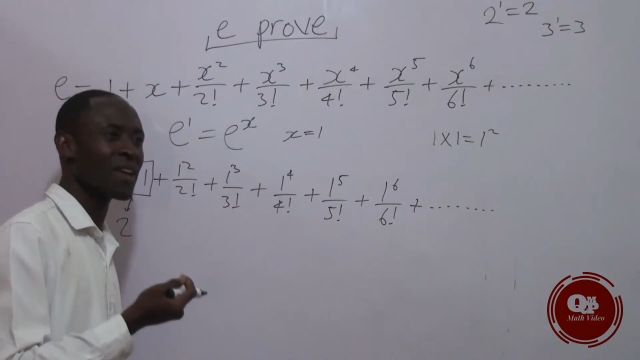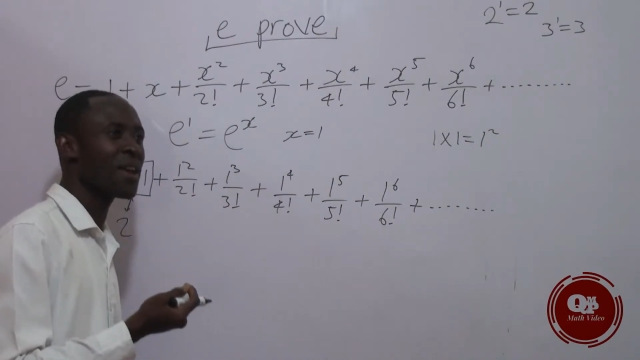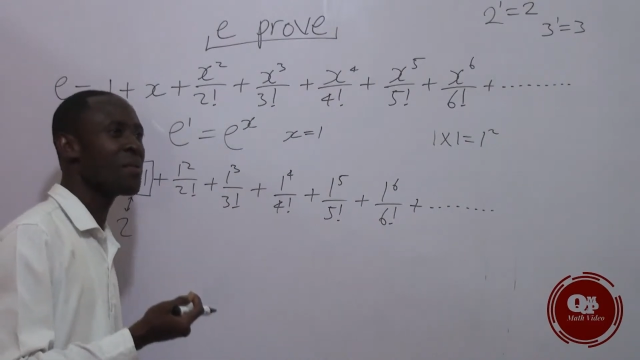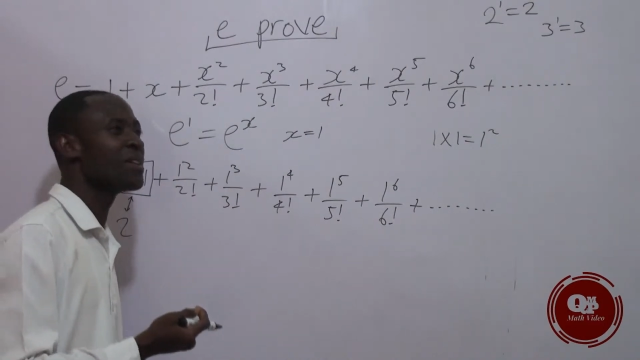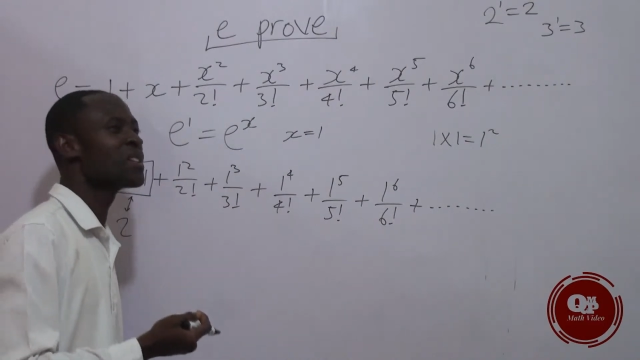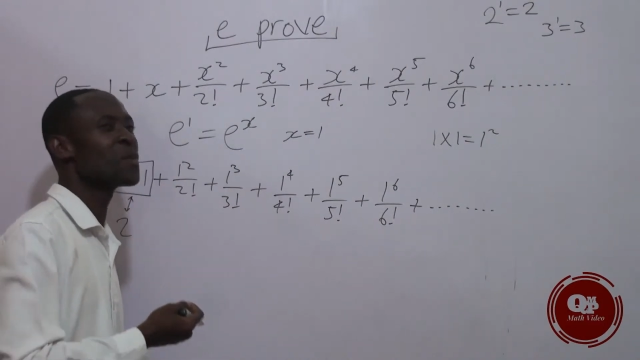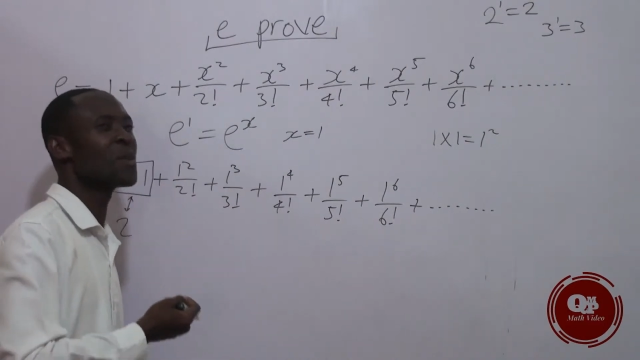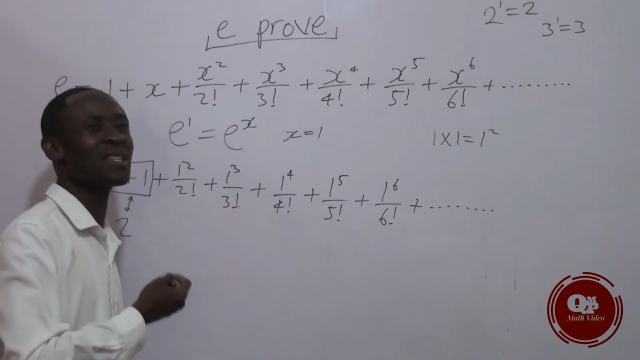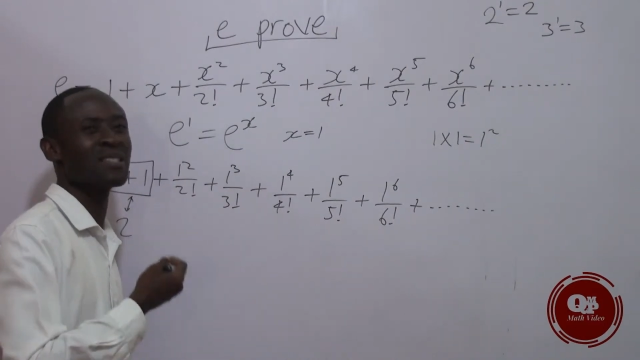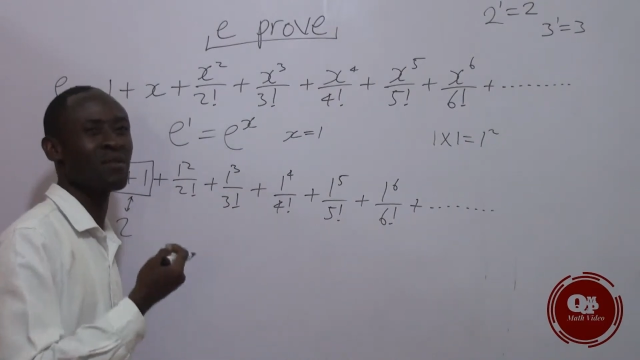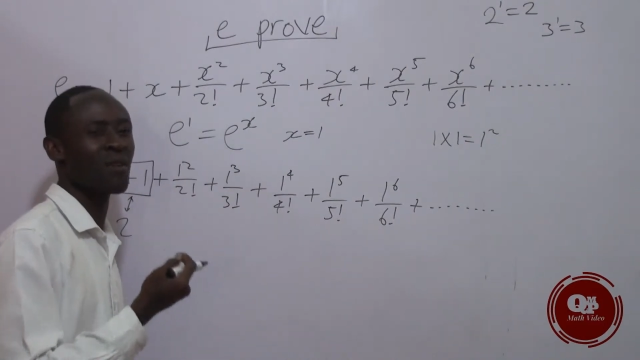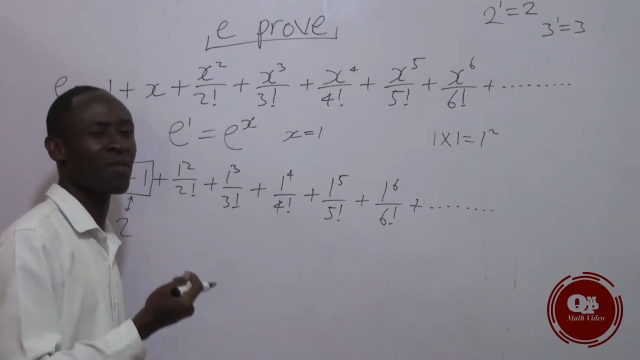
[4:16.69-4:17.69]

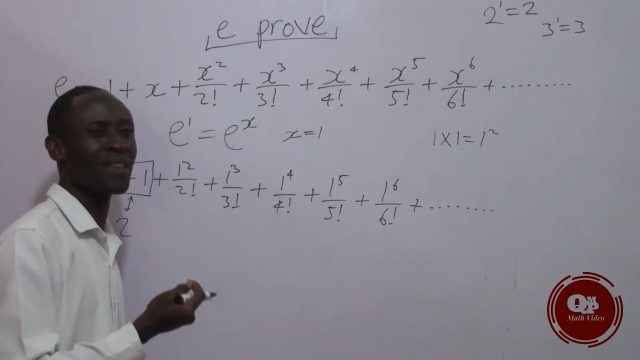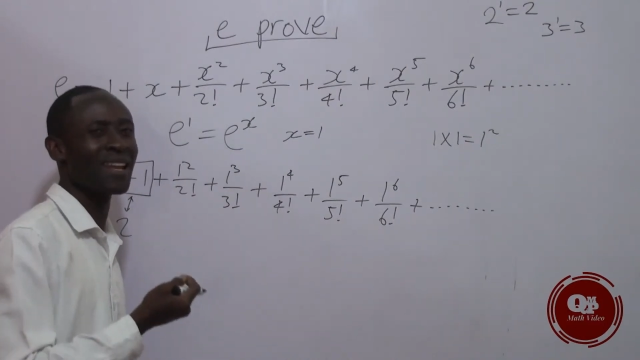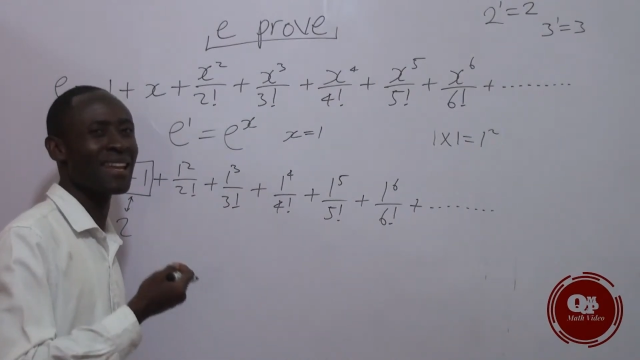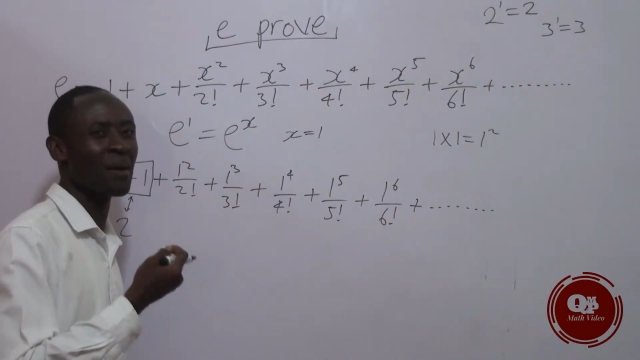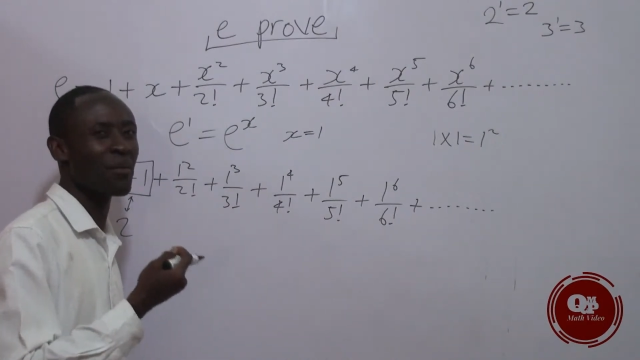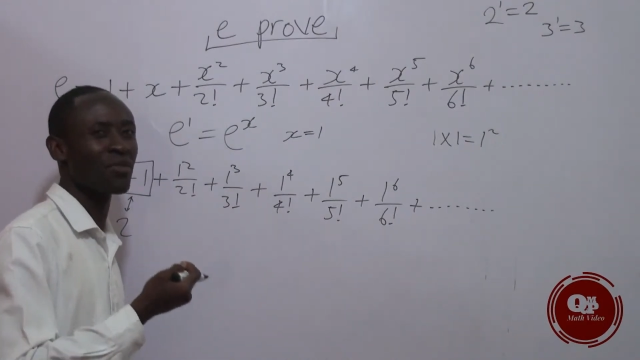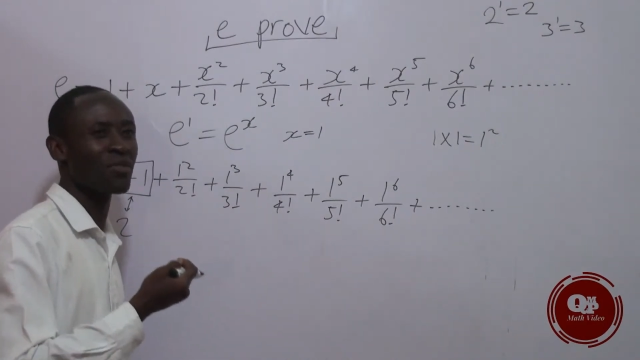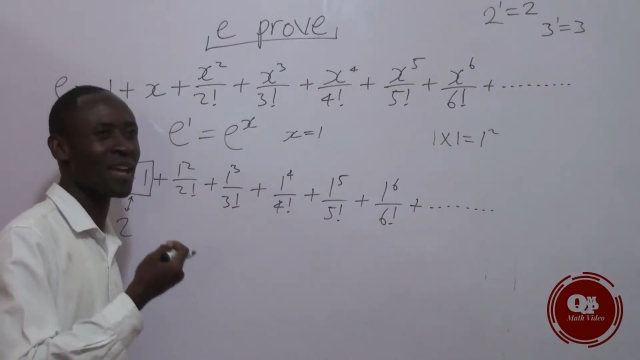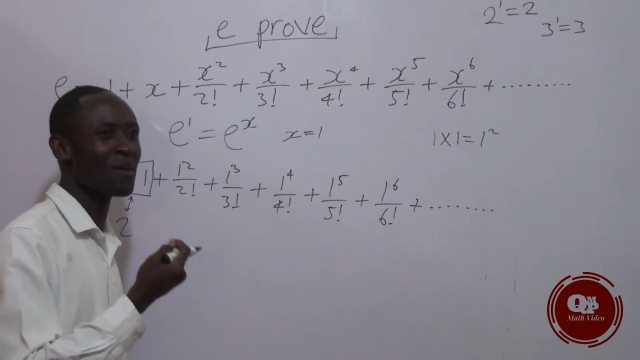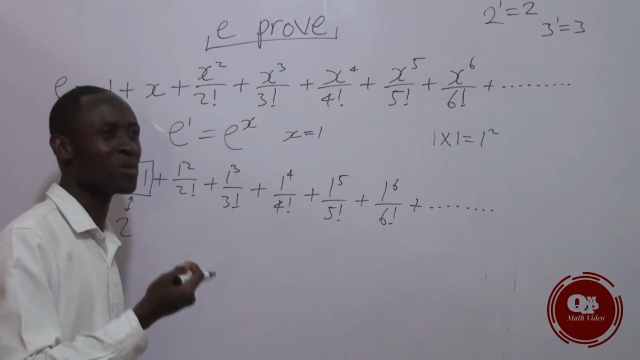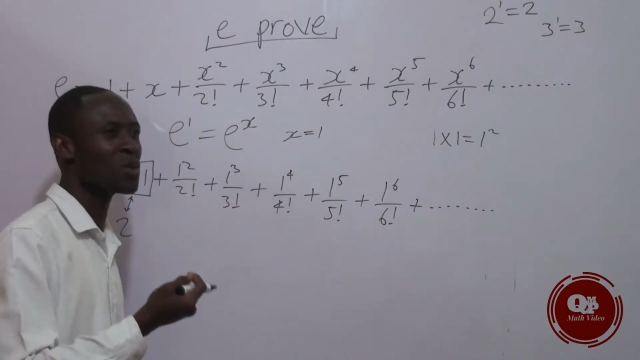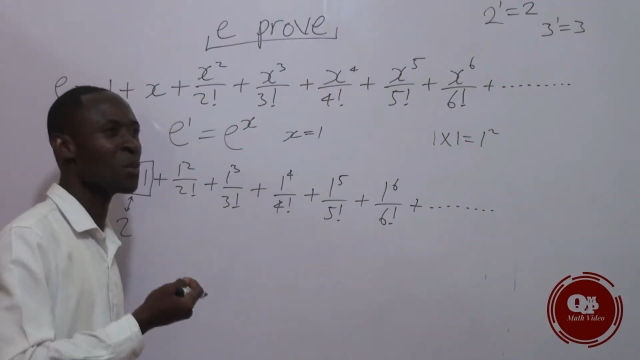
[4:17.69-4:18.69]
irrespective of the number of
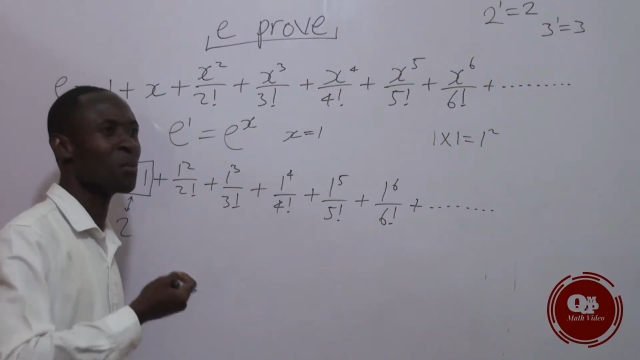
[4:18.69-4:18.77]
times we